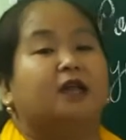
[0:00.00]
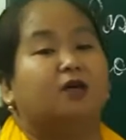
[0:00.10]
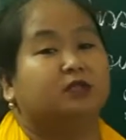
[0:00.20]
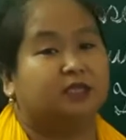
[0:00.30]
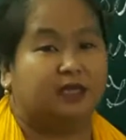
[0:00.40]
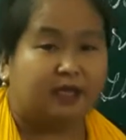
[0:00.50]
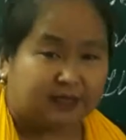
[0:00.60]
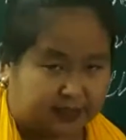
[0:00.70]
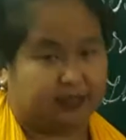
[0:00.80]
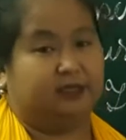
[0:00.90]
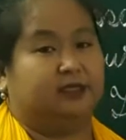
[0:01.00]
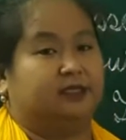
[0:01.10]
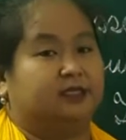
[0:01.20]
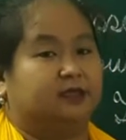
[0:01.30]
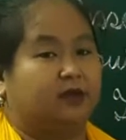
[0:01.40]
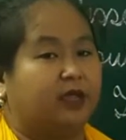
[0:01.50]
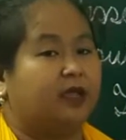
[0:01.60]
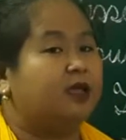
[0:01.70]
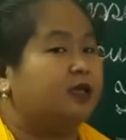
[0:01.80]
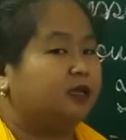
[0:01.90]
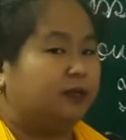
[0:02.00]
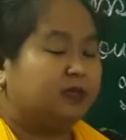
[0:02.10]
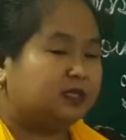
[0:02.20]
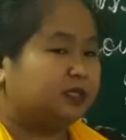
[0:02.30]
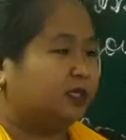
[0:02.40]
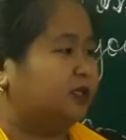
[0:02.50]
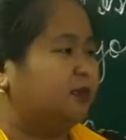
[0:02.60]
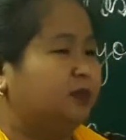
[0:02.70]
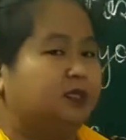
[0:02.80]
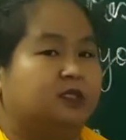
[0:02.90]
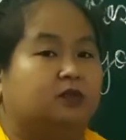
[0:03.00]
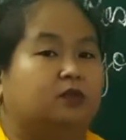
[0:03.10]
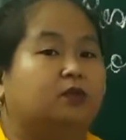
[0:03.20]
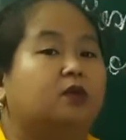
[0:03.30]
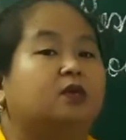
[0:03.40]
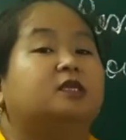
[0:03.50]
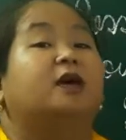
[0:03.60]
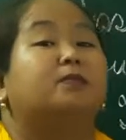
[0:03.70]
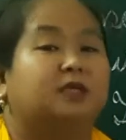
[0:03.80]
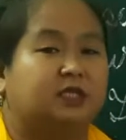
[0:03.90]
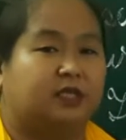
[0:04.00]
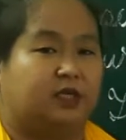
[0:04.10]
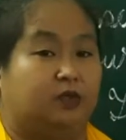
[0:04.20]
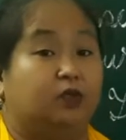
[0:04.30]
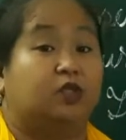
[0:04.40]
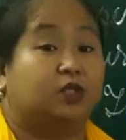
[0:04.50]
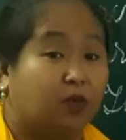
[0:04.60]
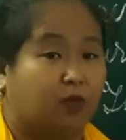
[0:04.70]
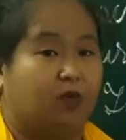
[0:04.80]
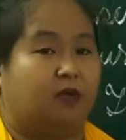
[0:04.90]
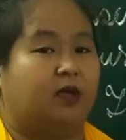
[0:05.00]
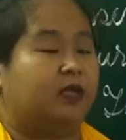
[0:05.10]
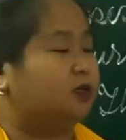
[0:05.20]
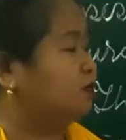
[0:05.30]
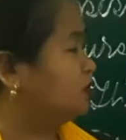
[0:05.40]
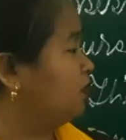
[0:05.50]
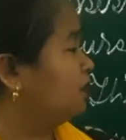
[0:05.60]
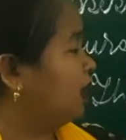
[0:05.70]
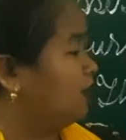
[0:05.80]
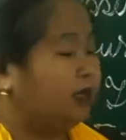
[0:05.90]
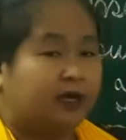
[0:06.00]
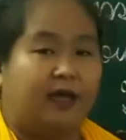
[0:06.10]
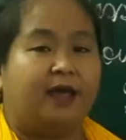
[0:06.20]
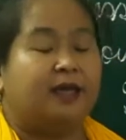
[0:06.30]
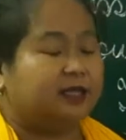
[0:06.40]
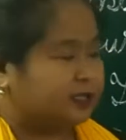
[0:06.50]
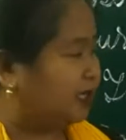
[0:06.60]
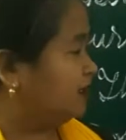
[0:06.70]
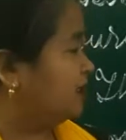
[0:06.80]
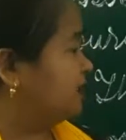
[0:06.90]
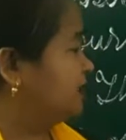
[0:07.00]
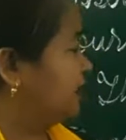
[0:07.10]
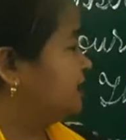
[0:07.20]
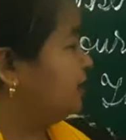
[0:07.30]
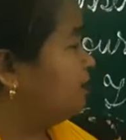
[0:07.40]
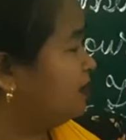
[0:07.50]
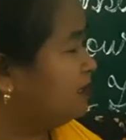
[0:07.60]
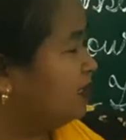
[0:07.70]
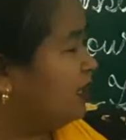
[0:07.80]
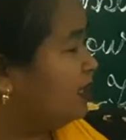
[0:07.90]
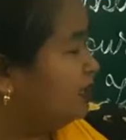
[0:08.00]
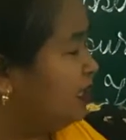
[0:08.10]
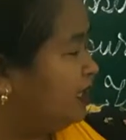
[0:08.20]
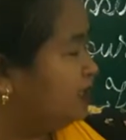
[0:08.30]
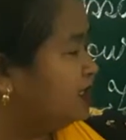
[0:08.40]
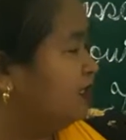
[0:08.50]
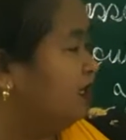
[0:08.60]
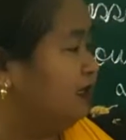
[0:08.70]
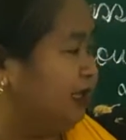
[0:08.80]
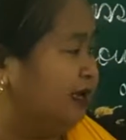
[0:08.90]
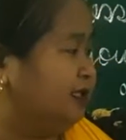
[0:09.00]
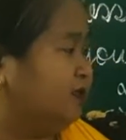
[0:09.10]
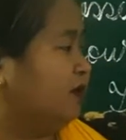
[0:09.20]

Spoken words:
nouns in a sentence. Okay, demonstrative means to demonstrate, to show. Okay, to show noun in a sentence. Examples: this, these.